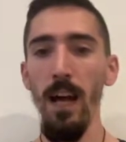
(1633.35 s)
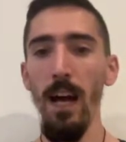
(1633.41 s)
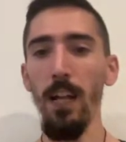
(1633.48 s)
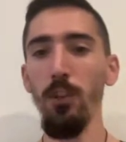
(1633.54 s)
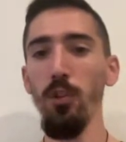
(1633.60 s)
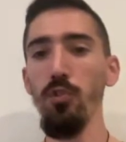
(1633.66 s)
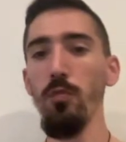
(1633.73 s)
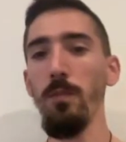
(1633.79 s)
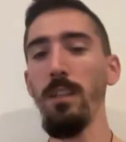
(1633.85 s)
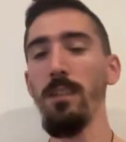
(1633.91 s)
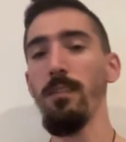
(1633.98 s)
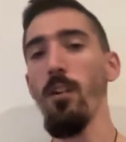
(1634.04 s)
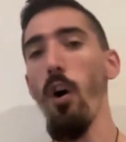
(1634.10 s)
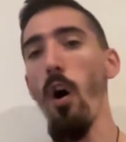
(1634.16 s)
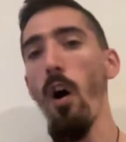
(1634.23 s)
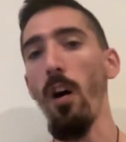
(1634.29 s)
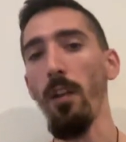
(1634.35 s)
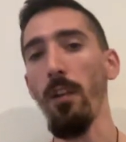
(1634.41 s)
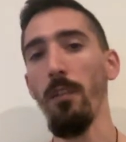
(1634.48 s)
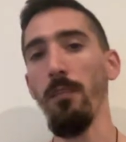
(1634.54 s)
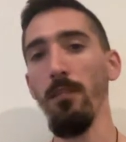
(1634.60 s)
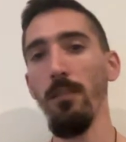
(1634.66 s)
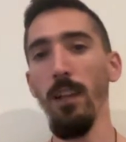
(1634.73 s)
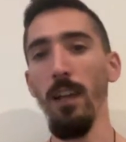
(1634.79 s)
Addosso means on,
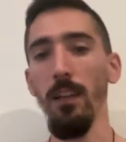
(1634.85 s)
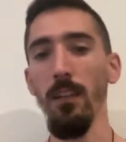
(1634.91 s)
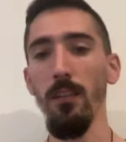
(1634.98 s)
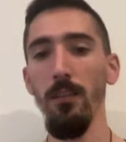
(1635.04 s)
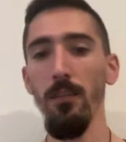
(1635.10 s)
like.